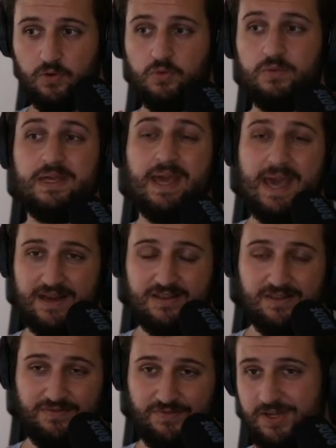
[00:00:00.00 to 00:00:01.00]
or we end
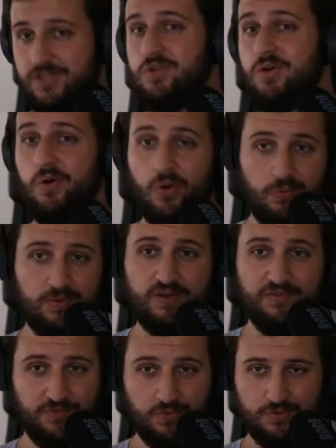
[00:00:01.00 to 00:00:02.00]
the fight, or we
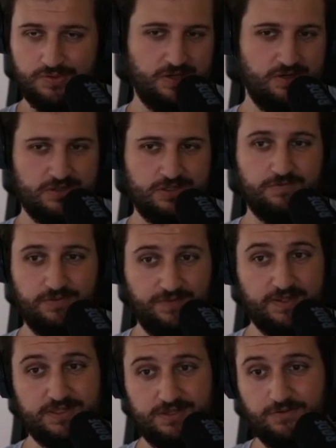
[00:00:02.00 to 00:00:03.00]
force a lot of
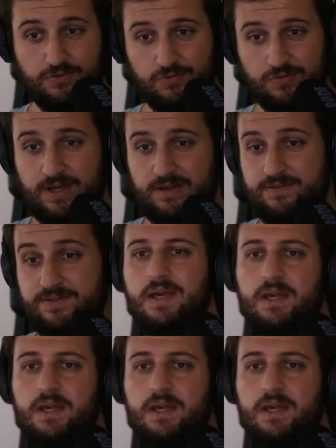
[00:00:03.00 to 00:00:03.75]
defensive cooldowns.